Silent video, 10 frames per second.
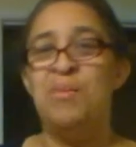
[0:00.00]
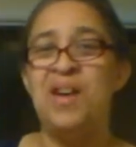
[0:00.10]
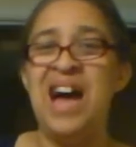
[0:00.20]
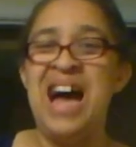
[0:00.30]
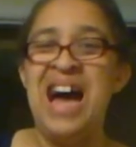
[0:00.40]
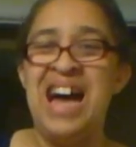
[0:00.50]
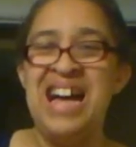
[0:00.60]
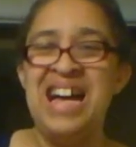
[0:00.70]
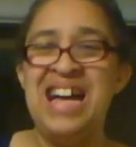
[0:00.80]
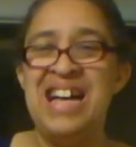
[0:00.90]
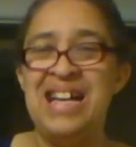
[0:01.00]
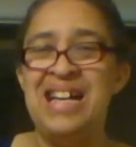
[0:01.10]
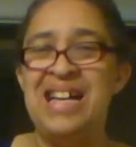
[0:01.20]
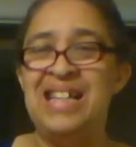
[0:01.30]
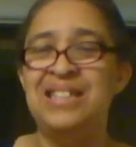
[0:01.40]
coupons.
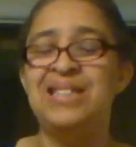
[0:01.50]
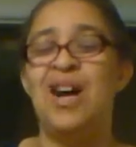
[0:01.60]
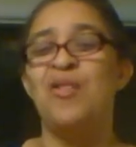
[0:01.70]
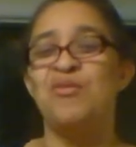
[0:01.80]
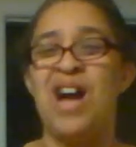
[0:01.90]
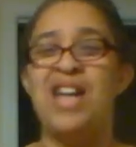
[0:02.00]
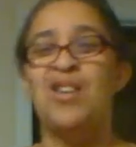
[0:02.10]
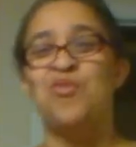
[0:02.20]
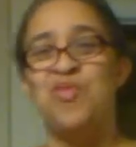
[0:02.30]
All right, all